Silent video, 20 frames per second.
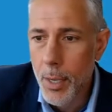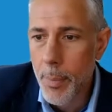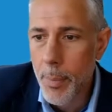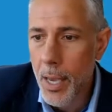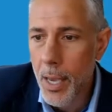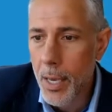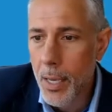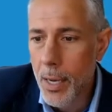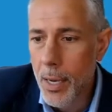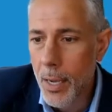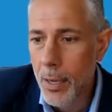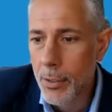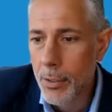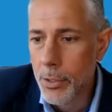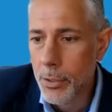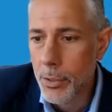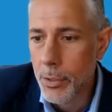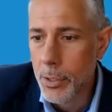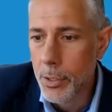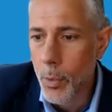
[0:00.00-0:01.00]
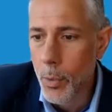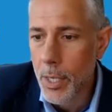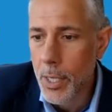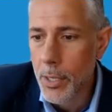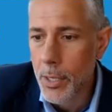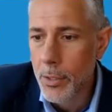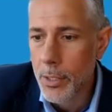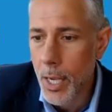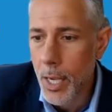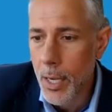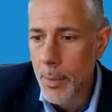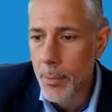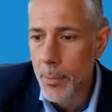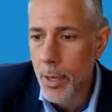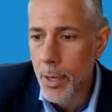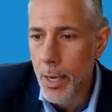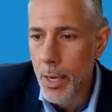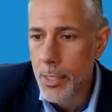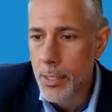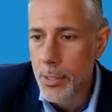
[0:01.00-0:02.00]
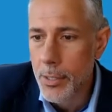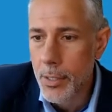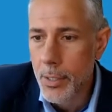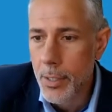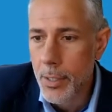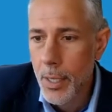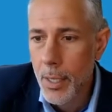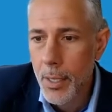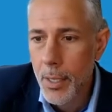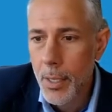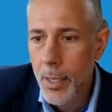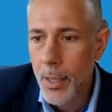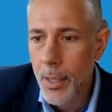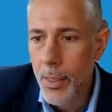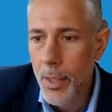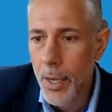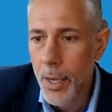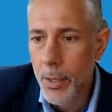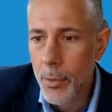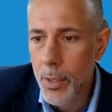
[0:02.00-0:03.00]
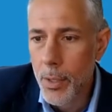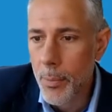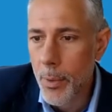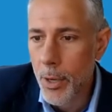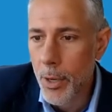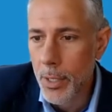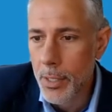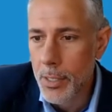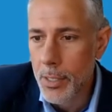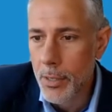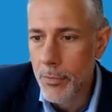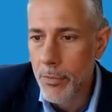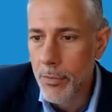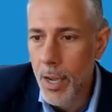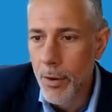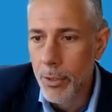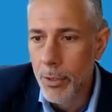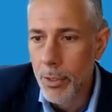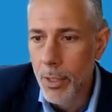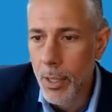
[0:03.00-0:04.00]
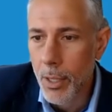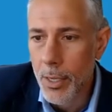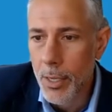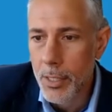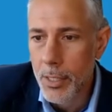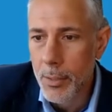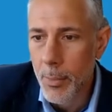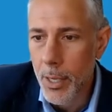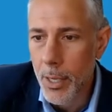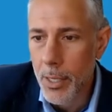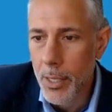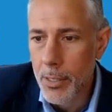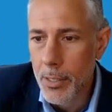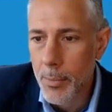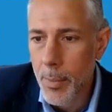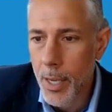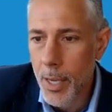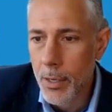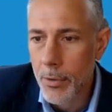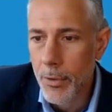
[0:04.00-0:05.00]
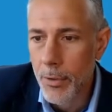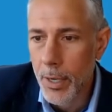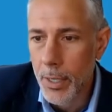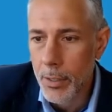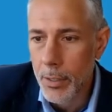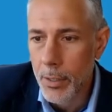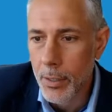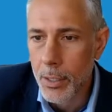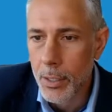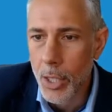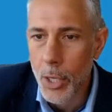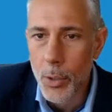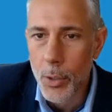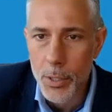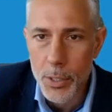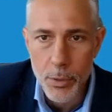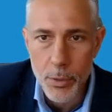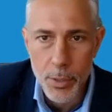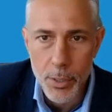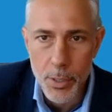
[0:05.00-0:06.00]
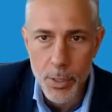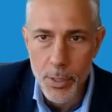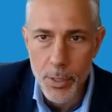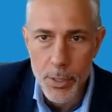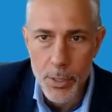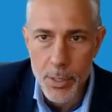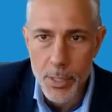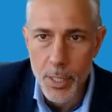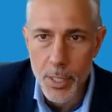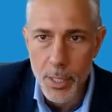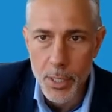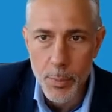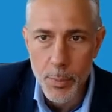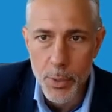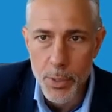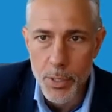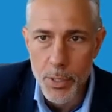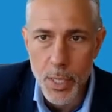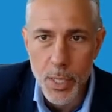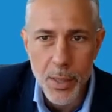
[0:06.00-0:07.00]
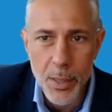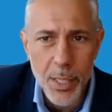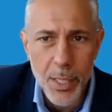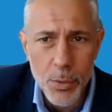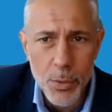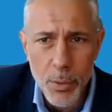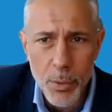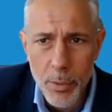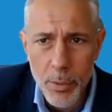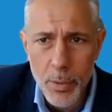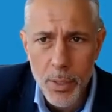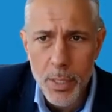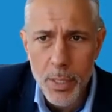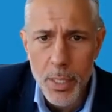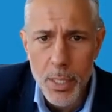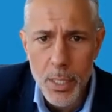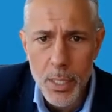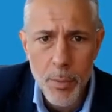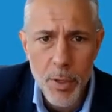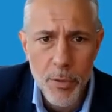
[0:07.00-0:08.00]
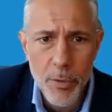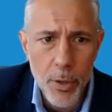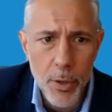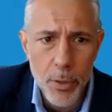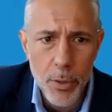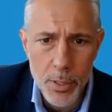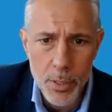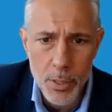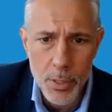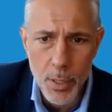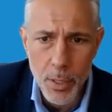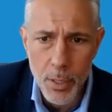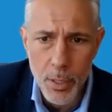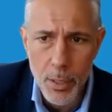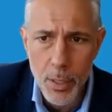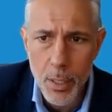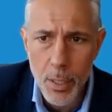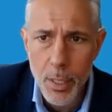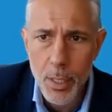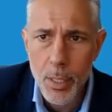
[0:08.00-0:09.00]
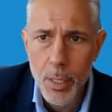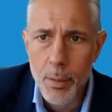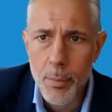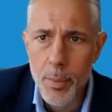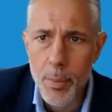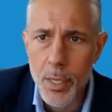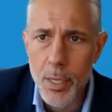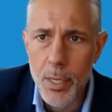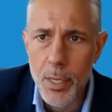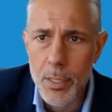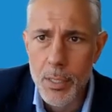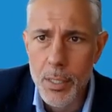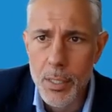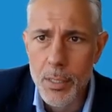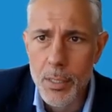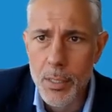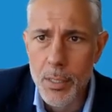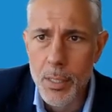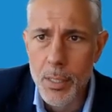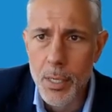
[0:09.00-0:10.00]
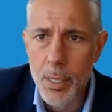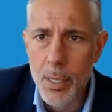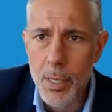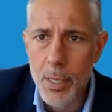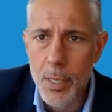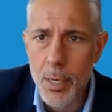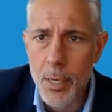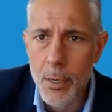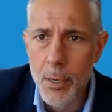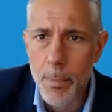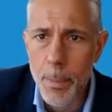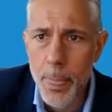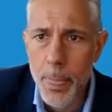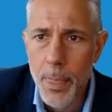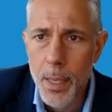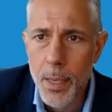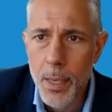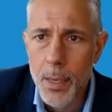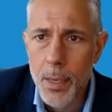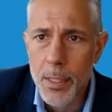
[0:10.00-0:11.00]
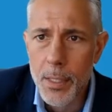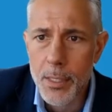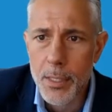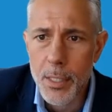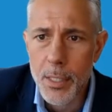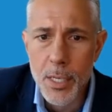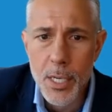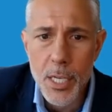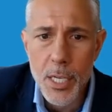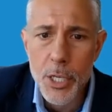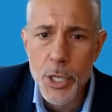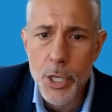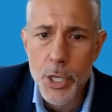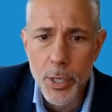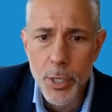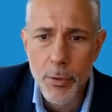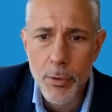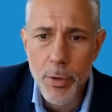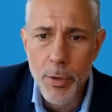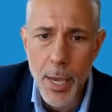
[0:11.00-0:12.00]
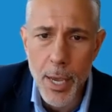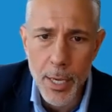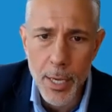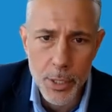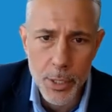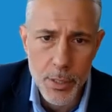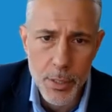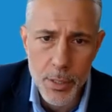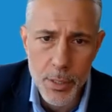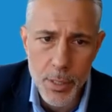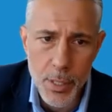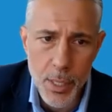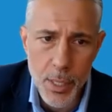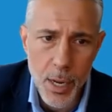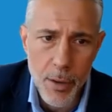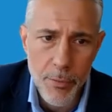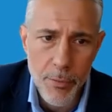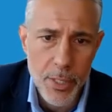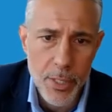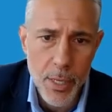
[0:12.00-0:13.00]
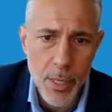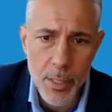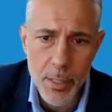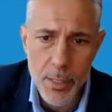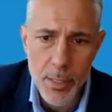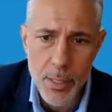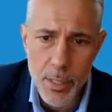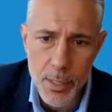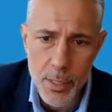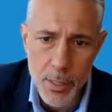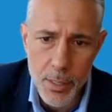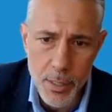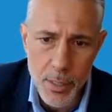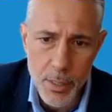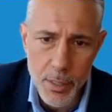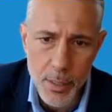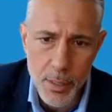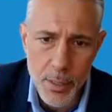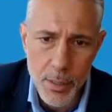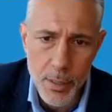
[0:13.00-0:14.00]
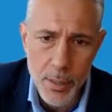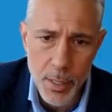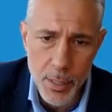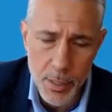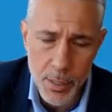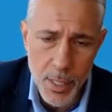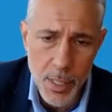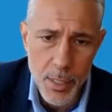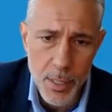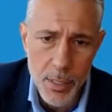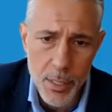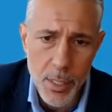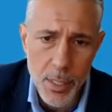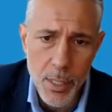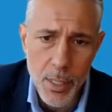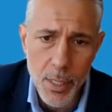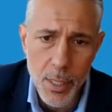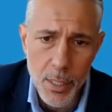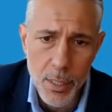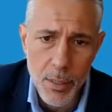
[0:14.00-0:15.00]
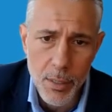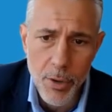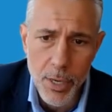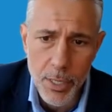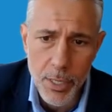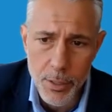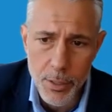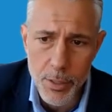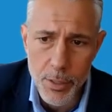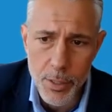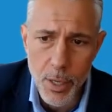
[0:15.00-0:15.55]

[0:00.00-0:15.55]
pan out to a 20-year time horizon, the equity markets have never lost money. As a matter of fact, the lowest return is 6%. And that's what we really need to be focused on, because it's the knee-jerk reactions that have a tendency to get investors